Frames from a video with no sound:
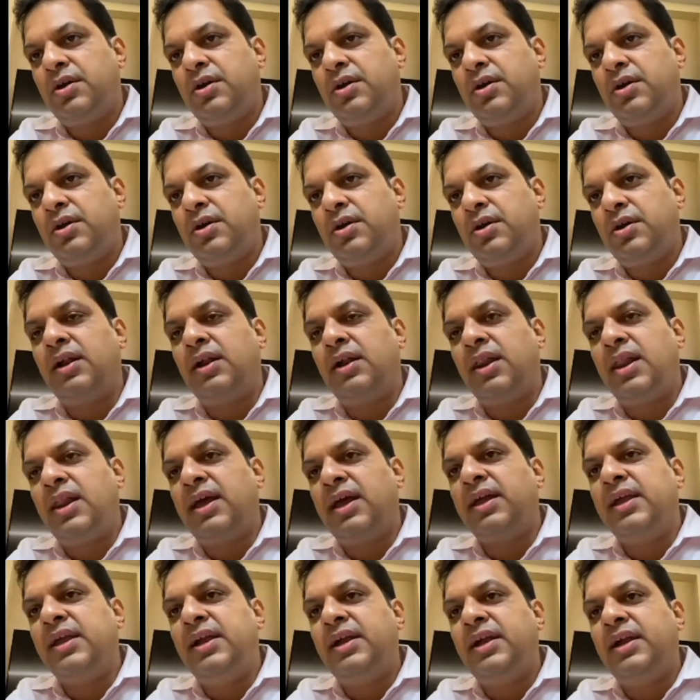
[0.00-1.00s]
in the
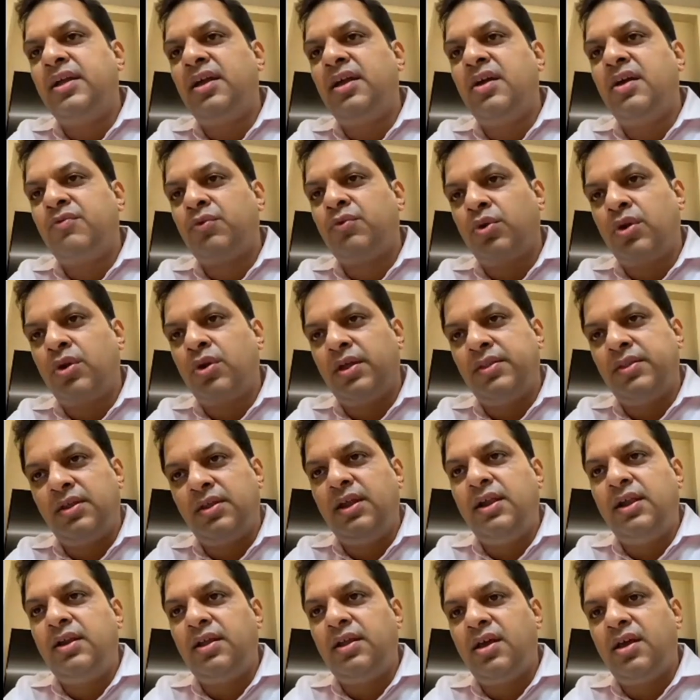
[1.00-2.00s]
underlying ETF to run the
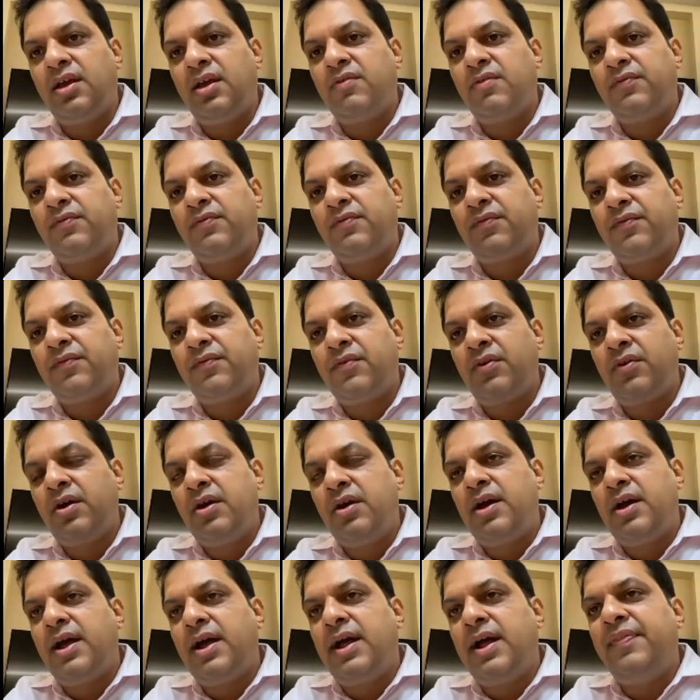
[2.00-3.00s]
ETF,
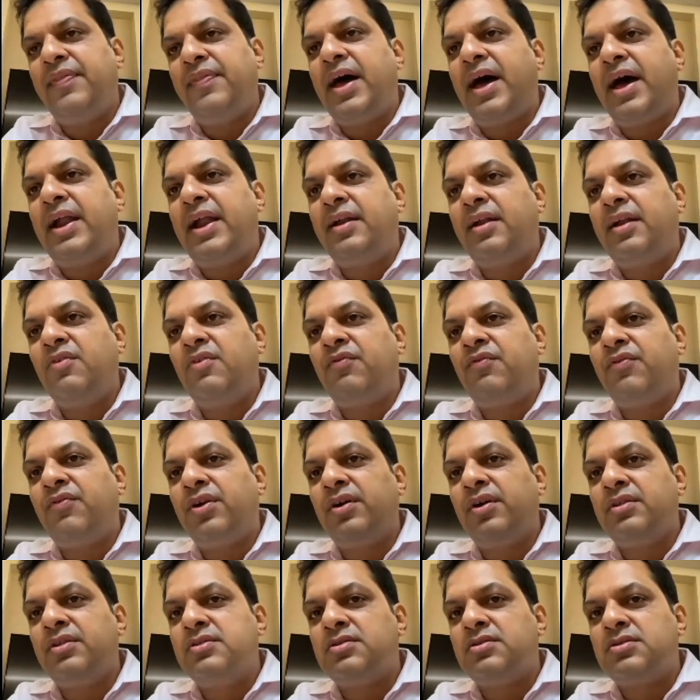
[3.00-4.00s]
and that
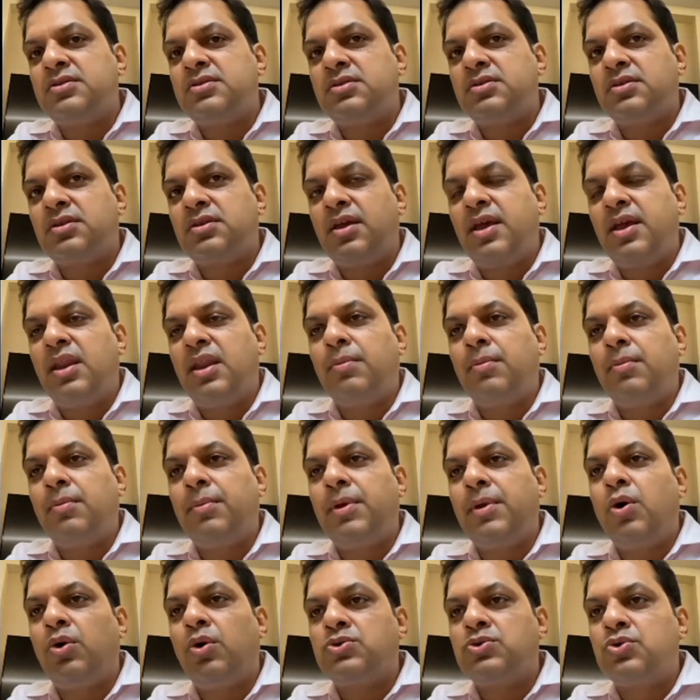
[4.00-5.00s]
difference can
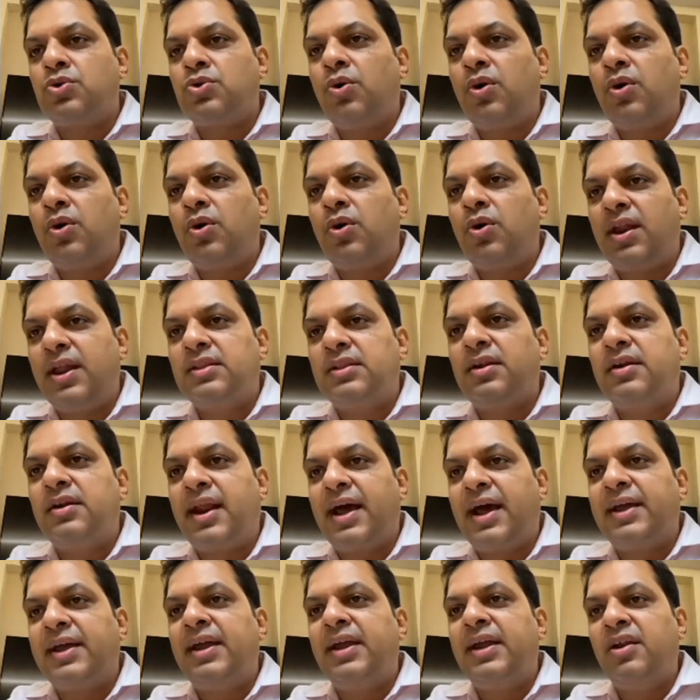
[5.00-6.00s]
be also called like the
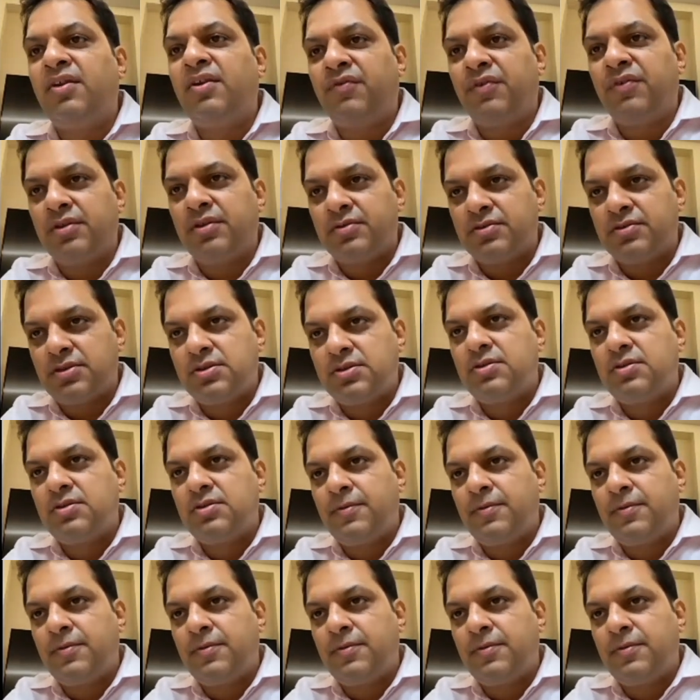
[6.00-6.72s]
tracking difference.